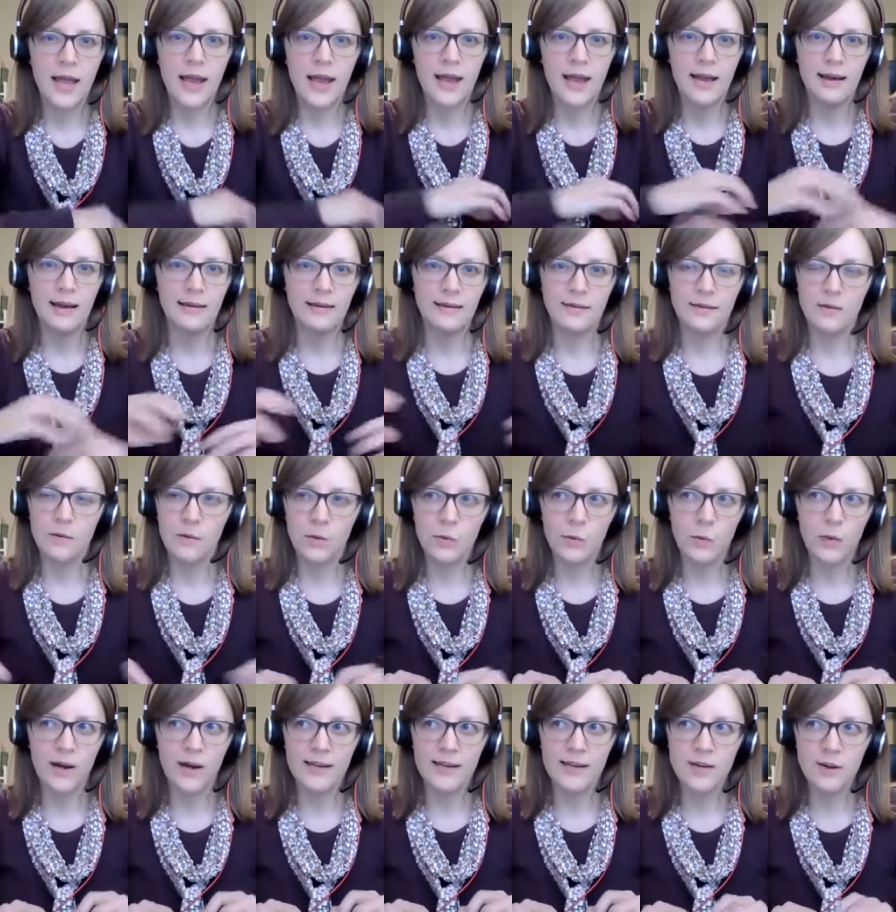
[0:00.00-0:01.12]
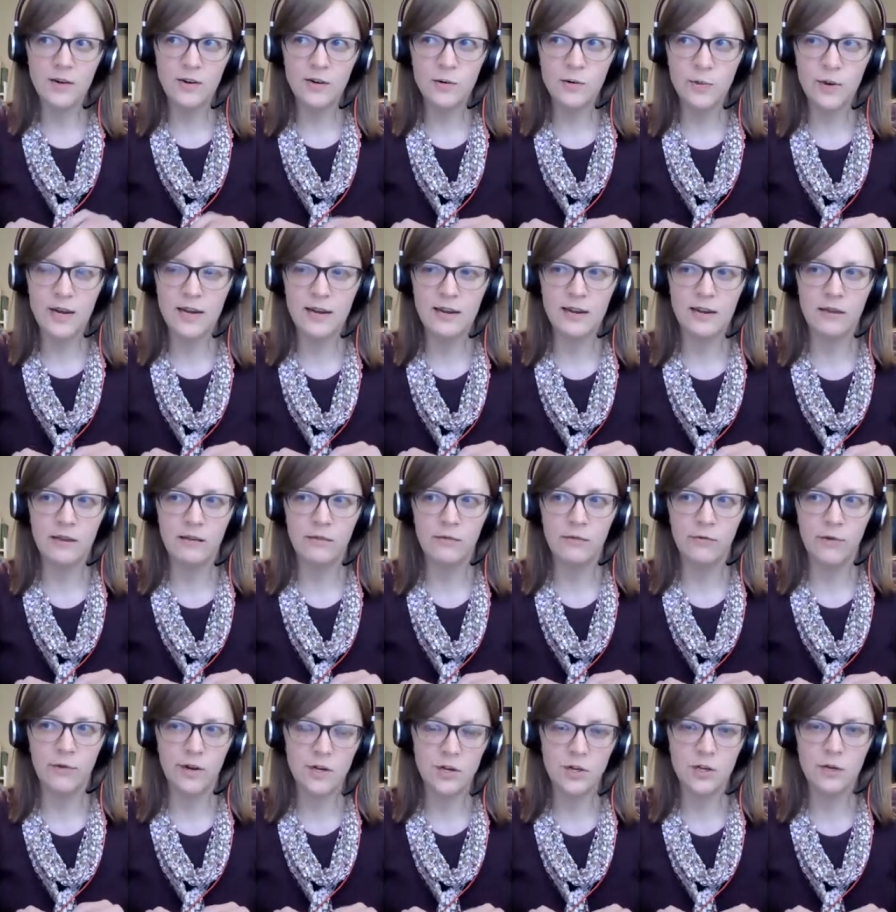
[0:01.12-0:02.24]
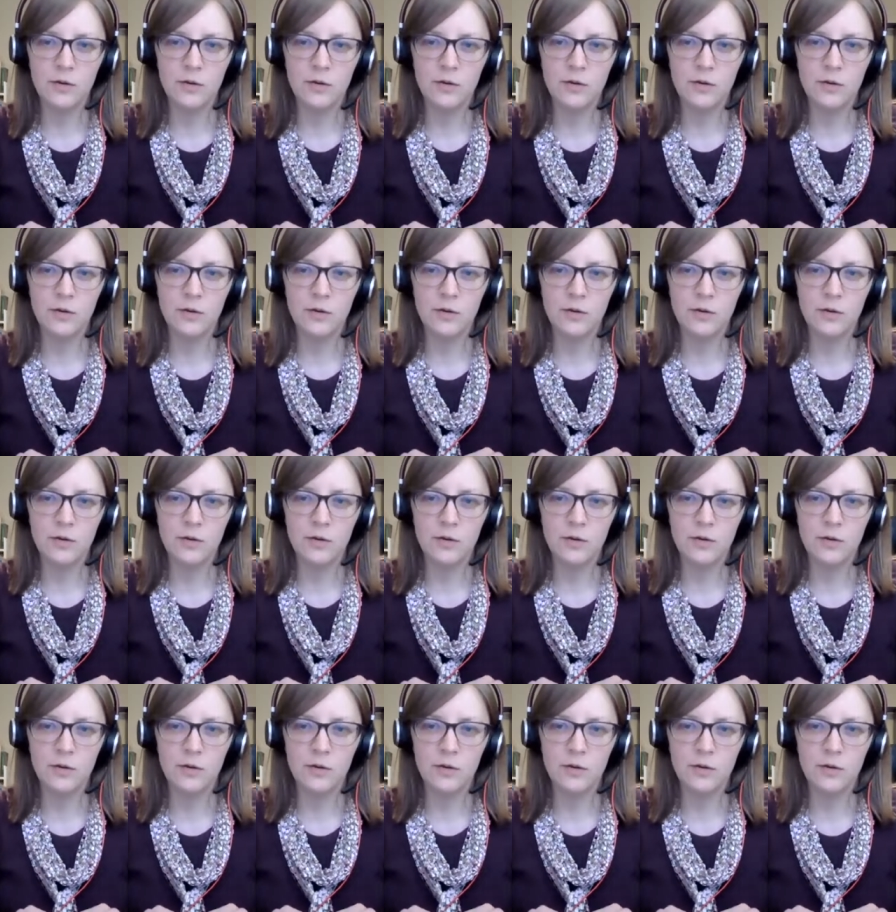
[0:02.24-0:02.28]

And when I started reading French